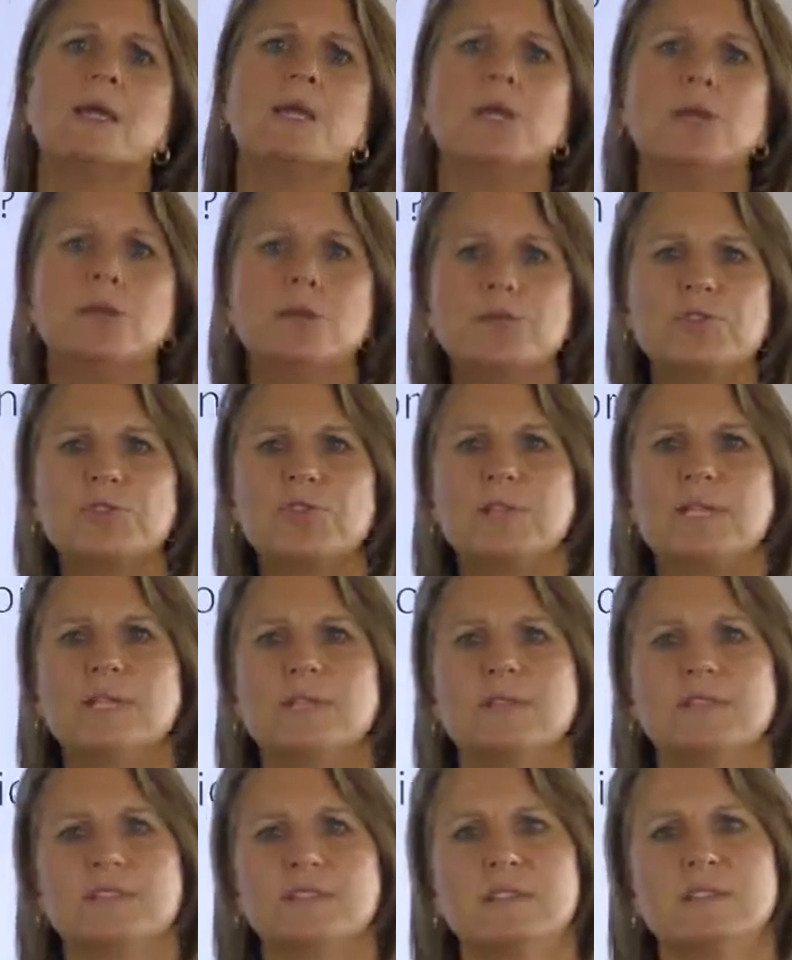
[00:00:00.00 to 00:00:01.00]
Usually
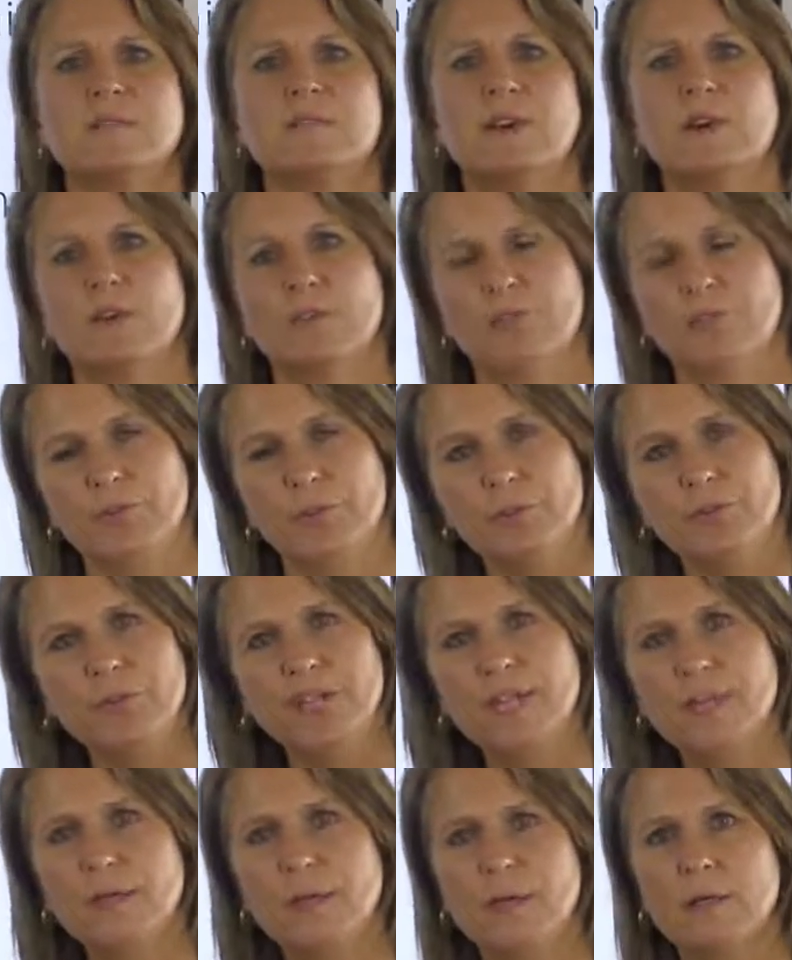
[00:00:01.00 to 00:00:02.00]
this involves new
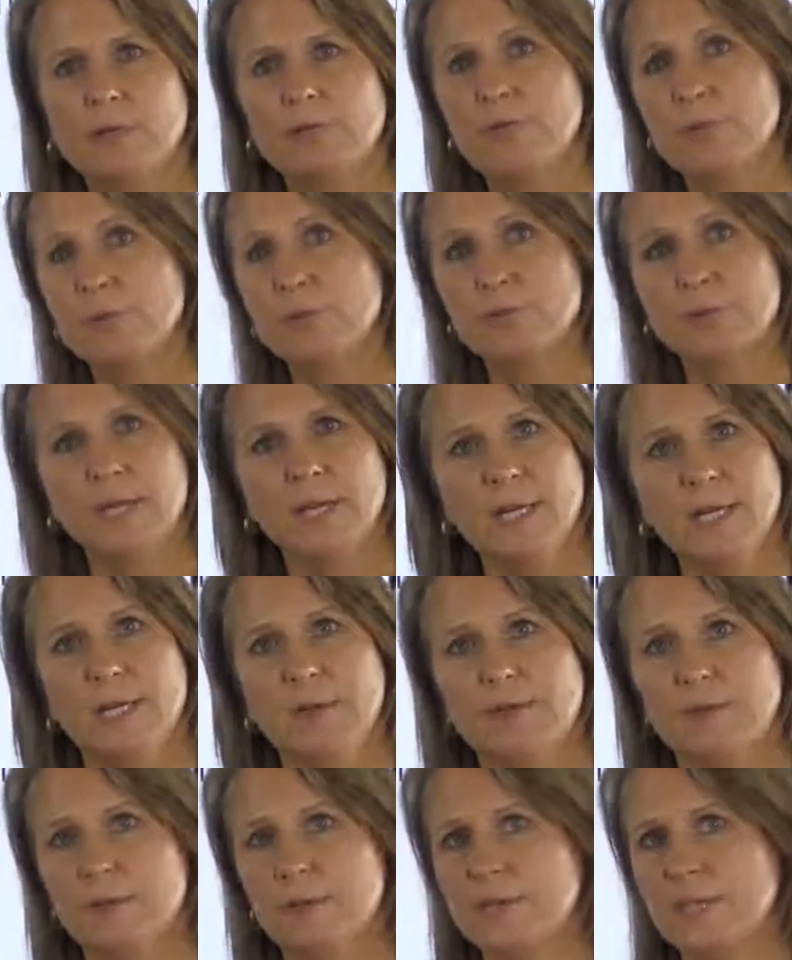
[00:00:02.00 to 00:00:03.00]
technology or
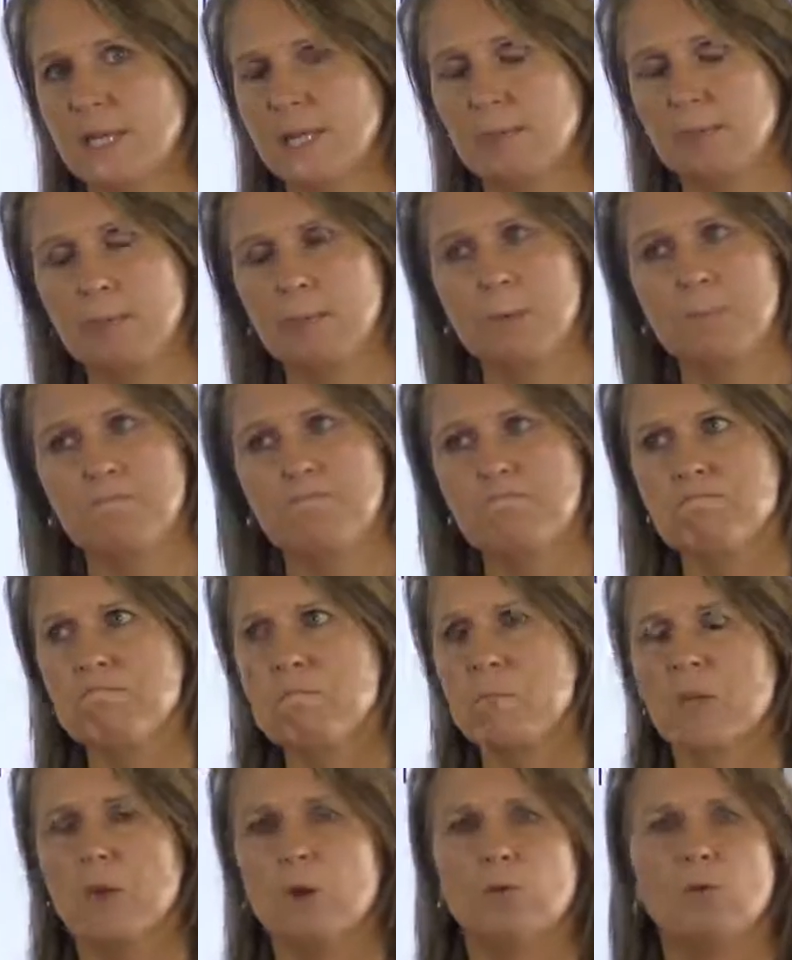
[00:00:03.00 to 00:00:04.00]
training. For example,
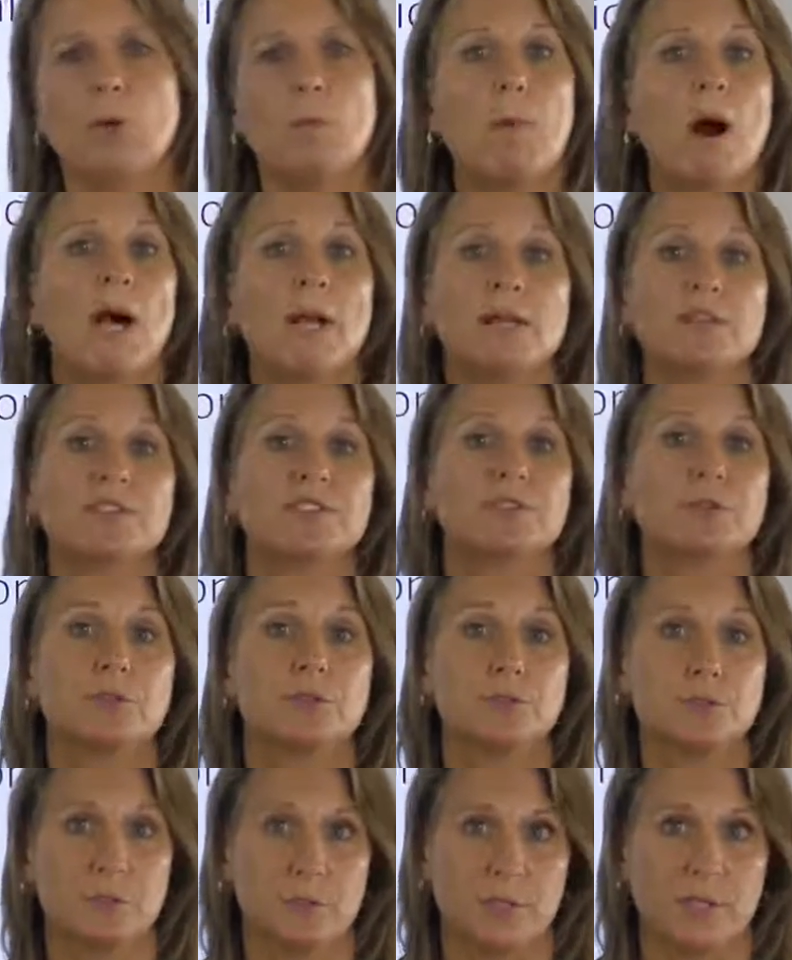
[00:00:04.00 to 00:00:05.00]
robotic
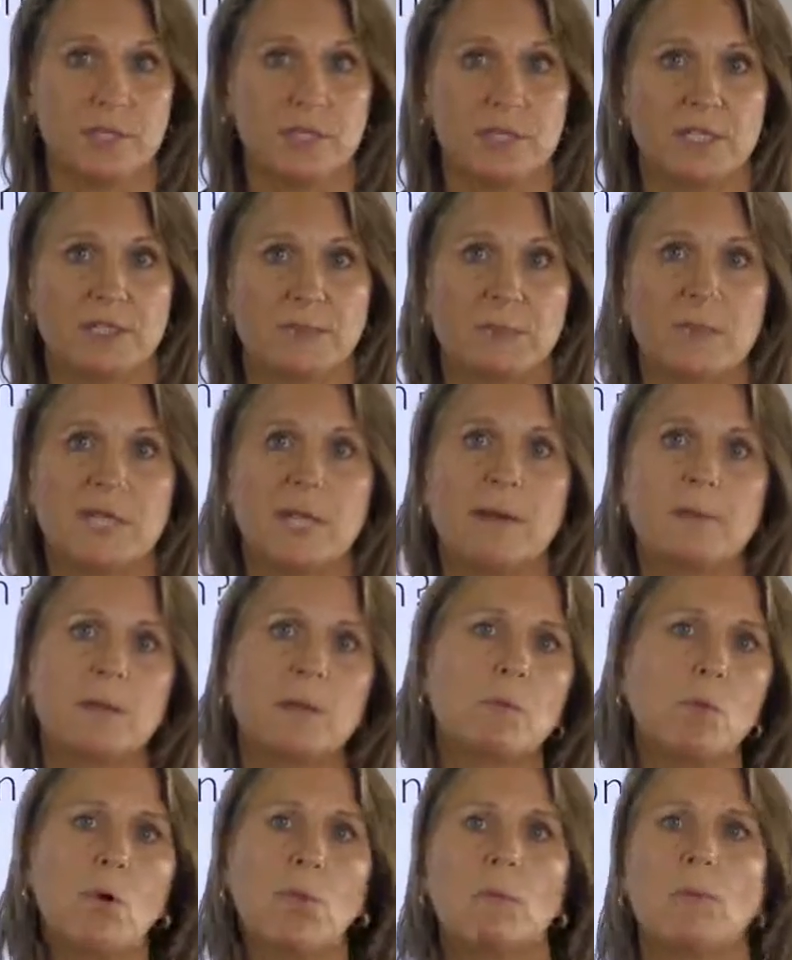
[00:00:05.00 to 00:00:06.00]
surgery is
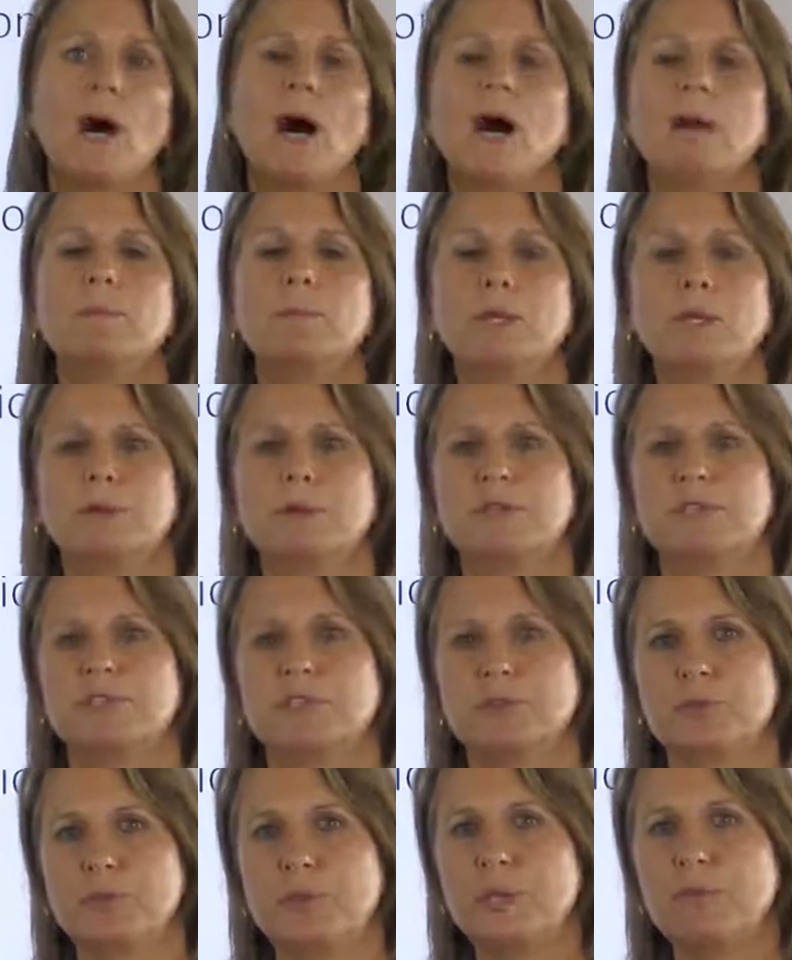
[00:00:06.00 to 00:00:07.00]
becoming more popular as
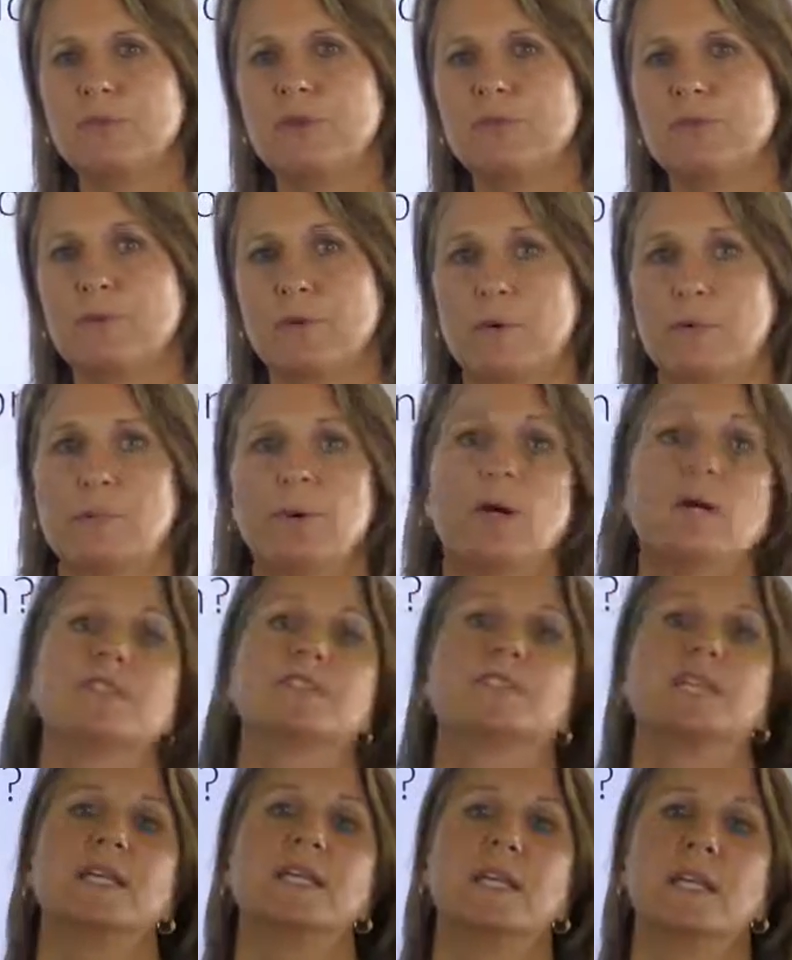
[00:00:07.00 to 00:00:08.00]
a treatment for
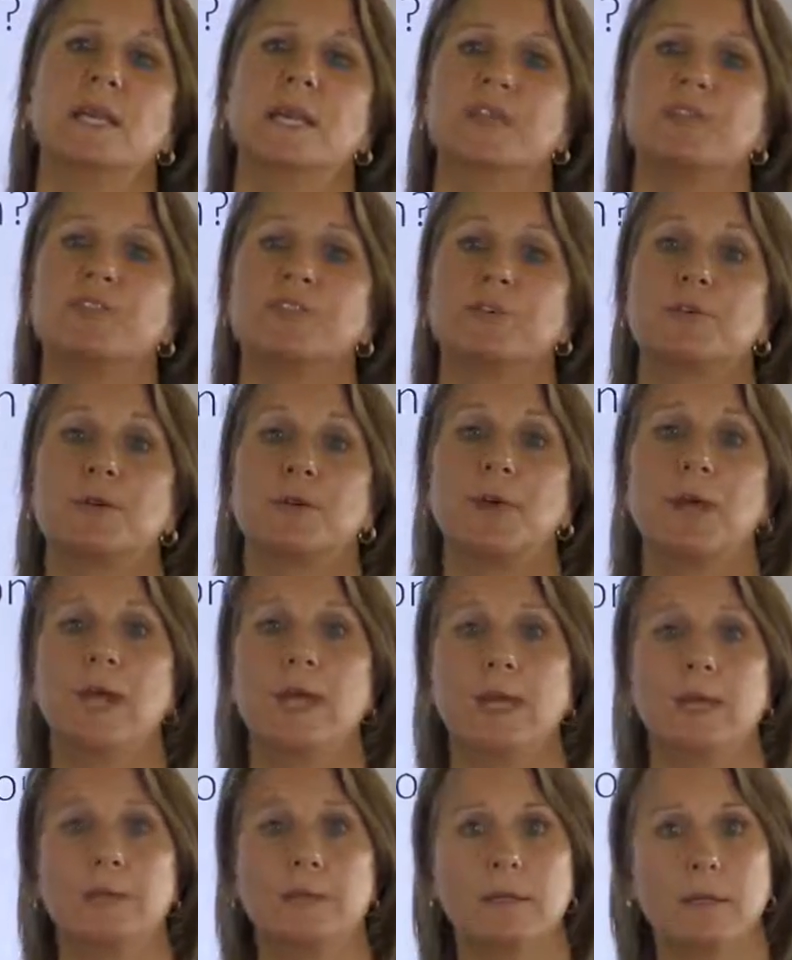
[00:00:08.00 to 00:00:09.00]
prostate cancer
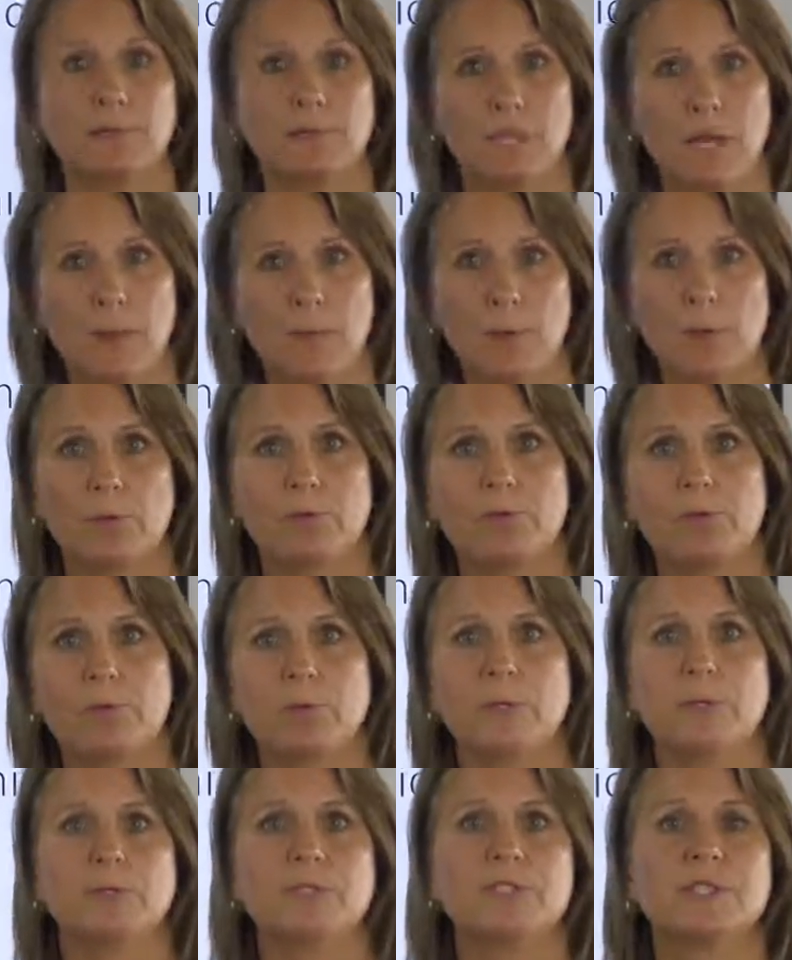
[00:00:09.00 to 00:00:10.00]
and abdominal
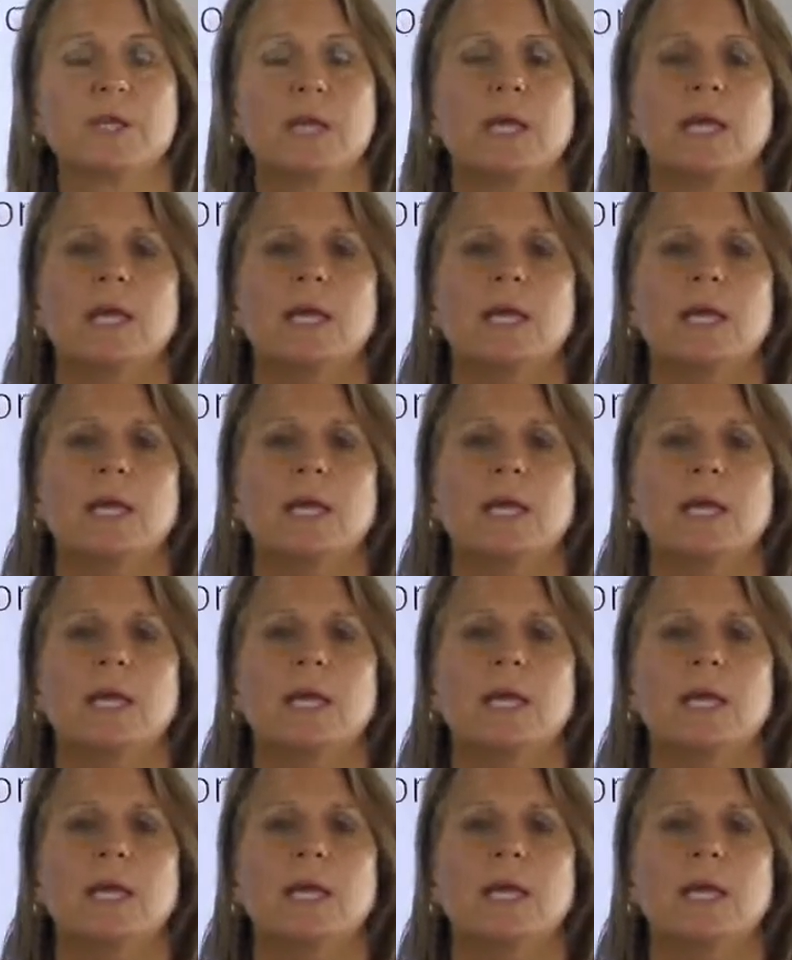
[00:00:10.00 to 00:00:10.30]
tumors.